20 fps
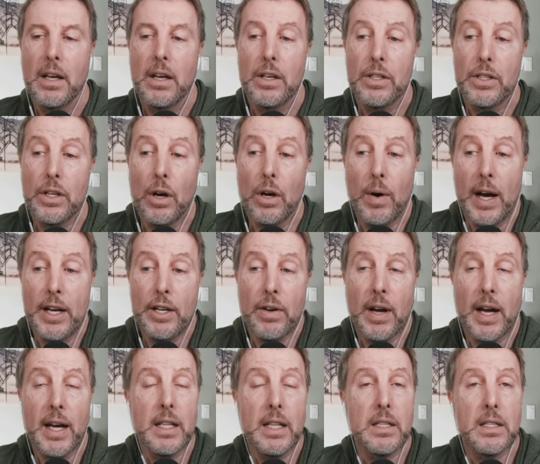So I
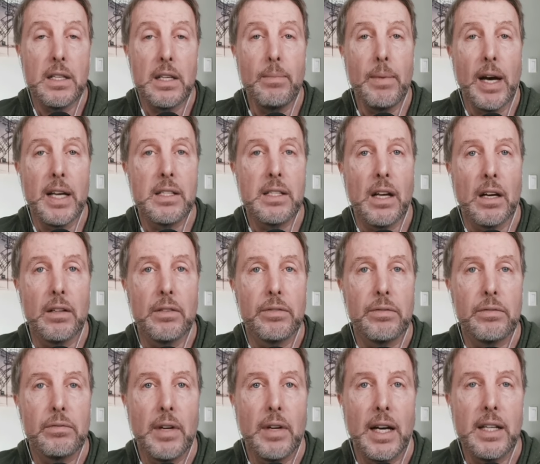try and see myself
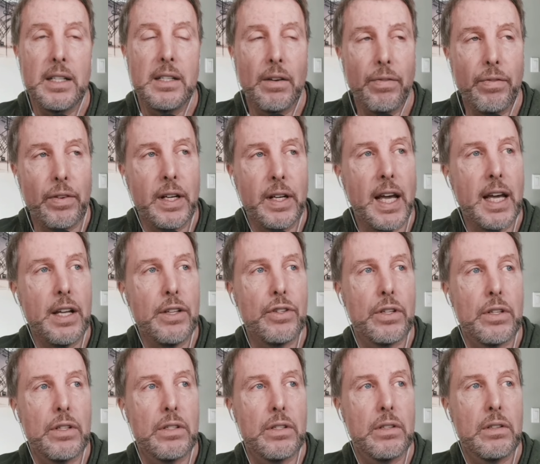at different
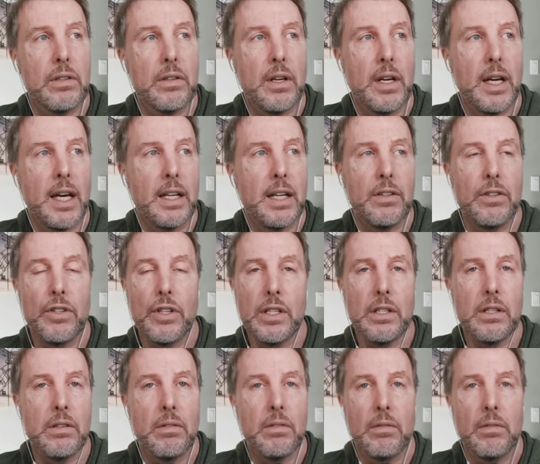ages and just